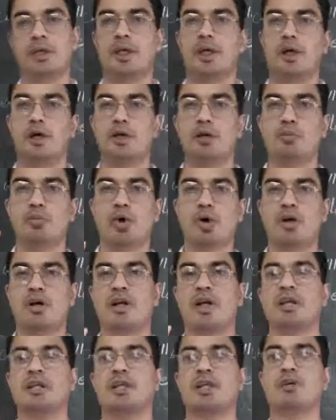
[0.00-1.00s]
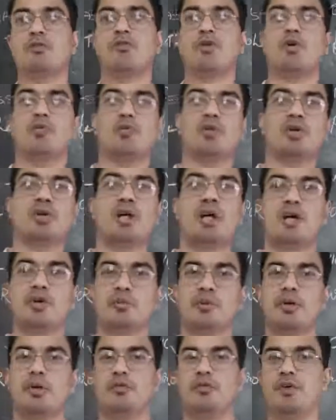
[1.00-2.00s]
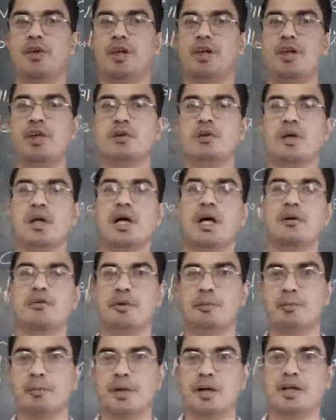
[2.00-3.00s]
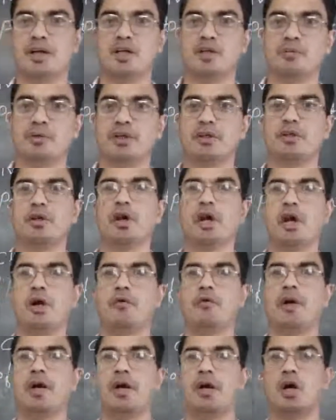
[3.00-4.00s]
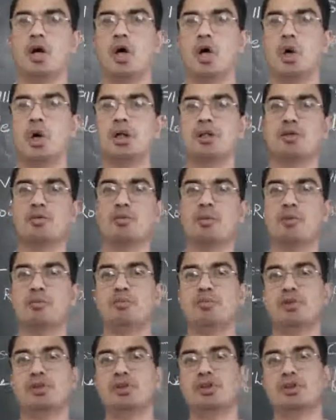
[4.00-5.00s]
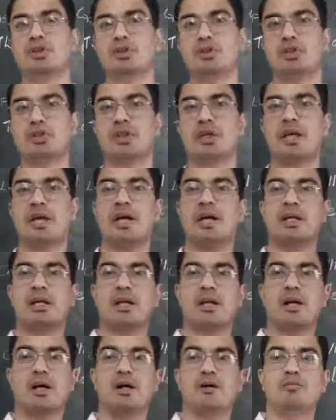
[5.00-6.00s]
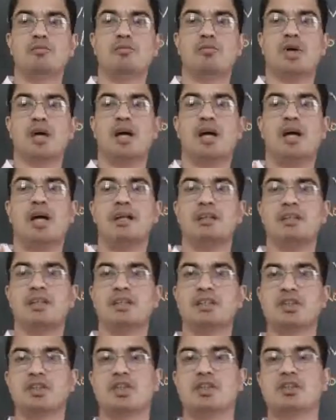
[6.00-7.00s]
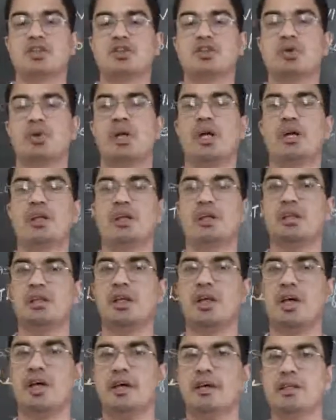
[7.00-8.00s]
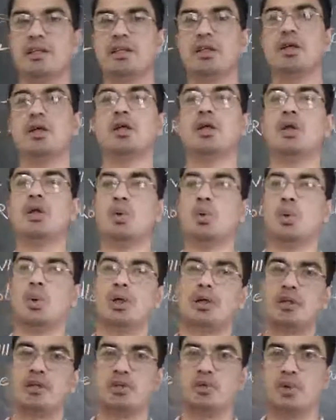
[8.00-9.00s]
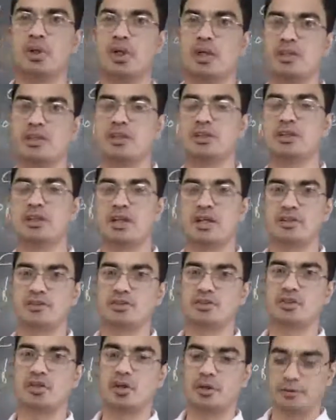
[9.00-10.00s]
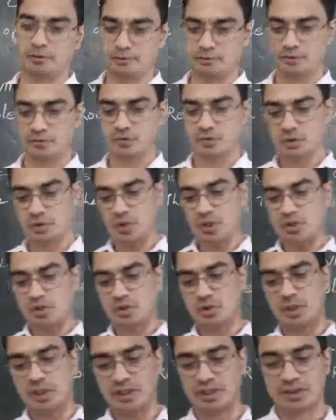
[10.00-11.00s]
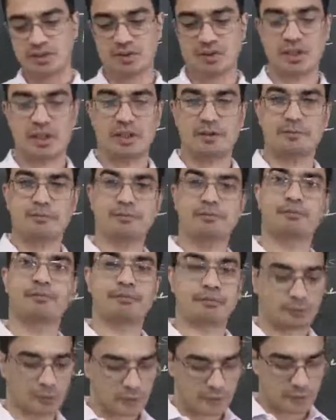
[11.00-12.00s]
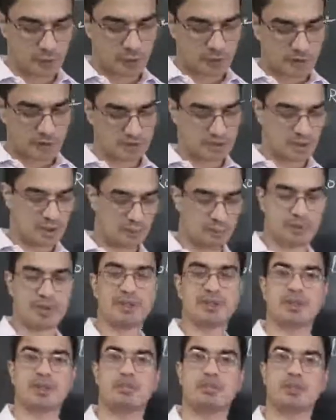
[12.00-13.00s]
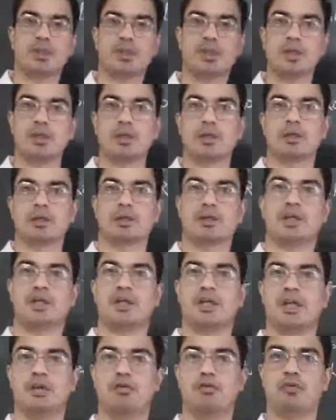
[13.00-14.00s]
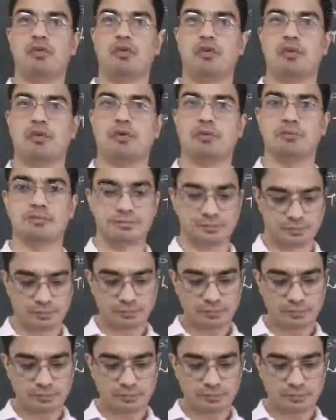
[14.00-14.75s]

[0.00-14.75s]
a democratic form of government, we need to have a Parliament where all the members can come and discuss together and work together and so on. So let us see. You can see page number 34.